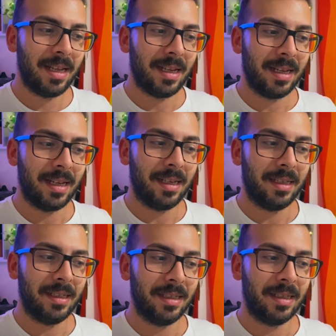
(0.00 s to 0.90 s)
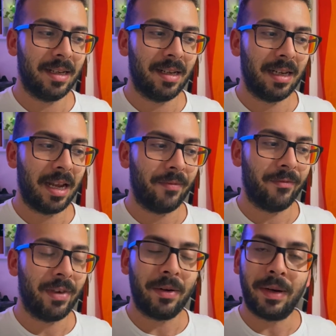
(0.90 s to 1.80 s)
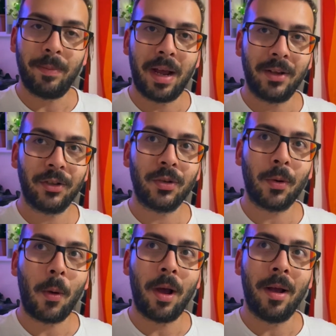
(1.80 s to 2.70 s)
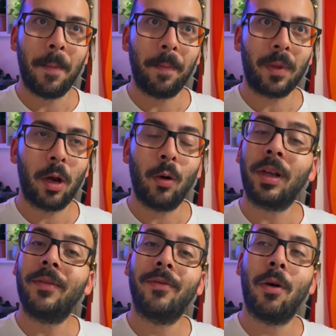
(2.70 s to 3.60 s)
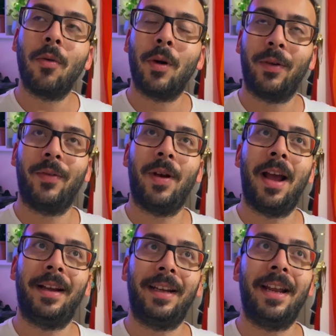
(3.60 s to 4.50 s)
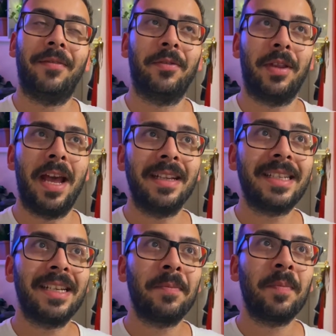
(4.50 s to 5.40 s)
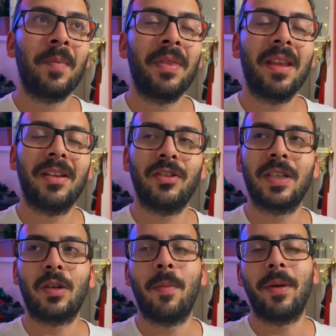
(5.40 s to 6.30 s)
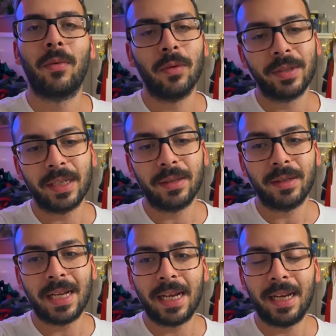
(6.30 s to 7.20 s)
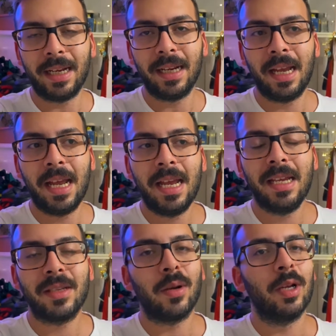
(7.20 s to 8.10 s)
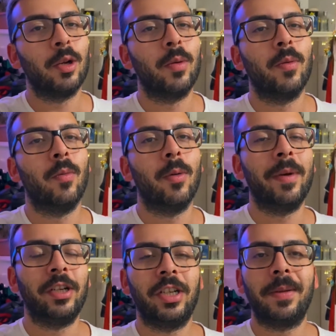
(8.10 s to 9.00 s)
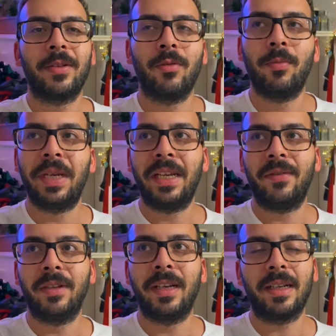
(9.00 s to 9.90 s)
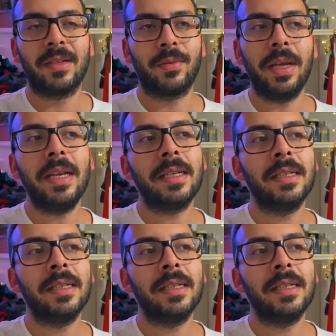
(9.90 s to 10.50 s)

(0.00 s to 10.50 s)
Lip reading: and I am very much looking forward again for that. Just got my rotor today, so I know what my shifts will be for next week.